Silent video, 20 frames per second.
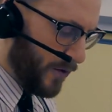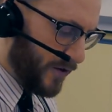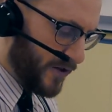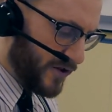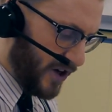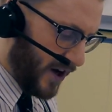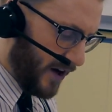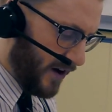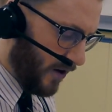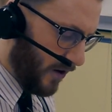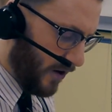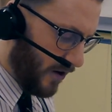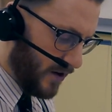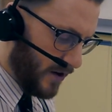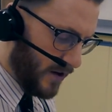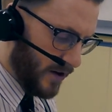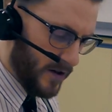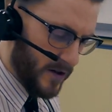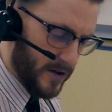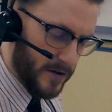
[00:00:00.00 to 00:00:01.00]
share,
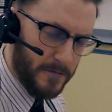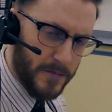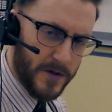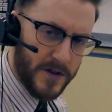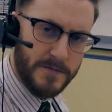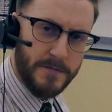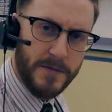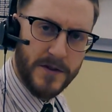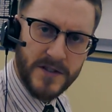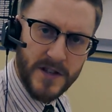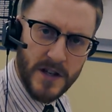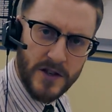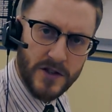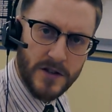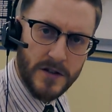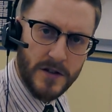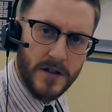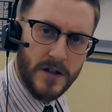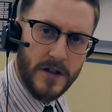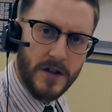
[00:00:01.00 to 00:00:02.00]
but its
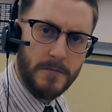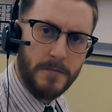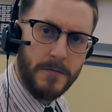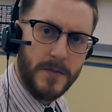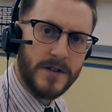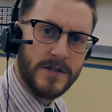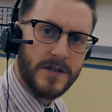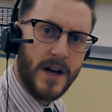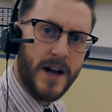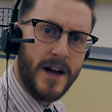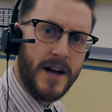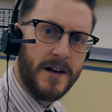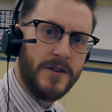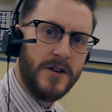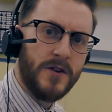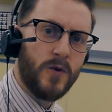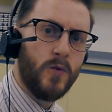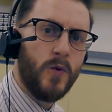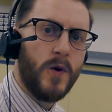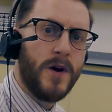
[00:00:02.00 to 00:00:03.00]
position means I have
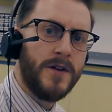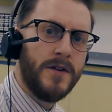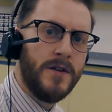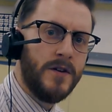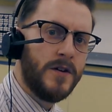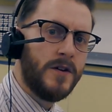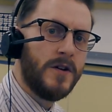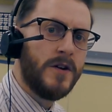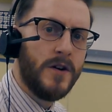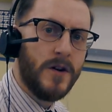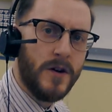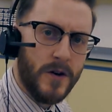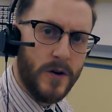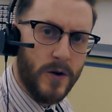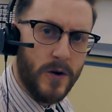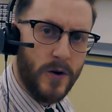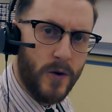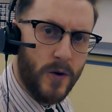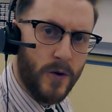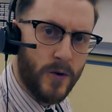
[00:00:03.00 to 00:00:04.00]
either one
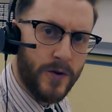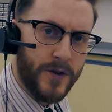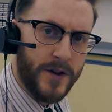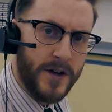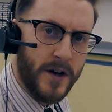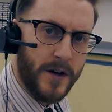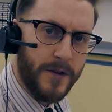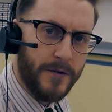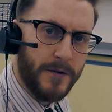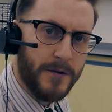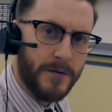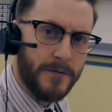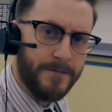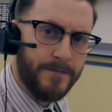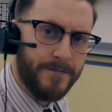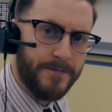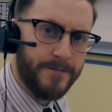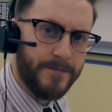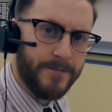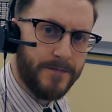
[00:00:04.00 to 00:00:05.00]
or the other.
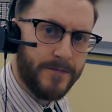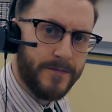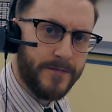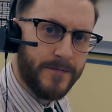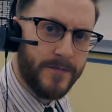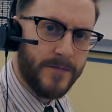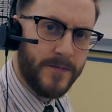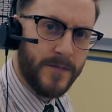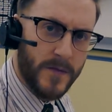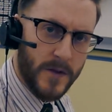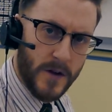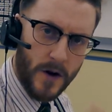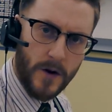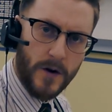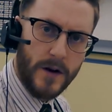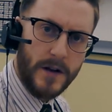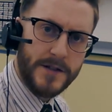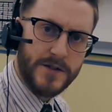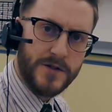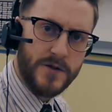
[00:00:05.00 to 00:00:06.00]
All
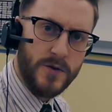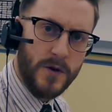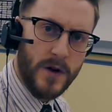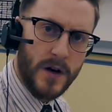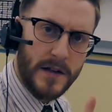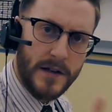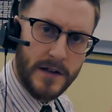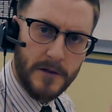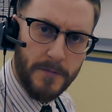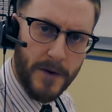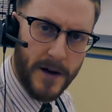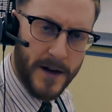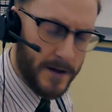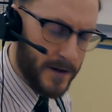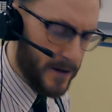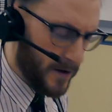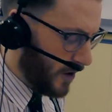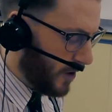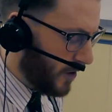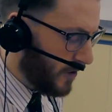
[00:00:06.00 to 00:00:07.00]
right, let's do a little bit
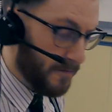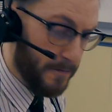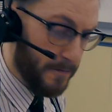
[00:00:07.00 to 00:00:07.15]
of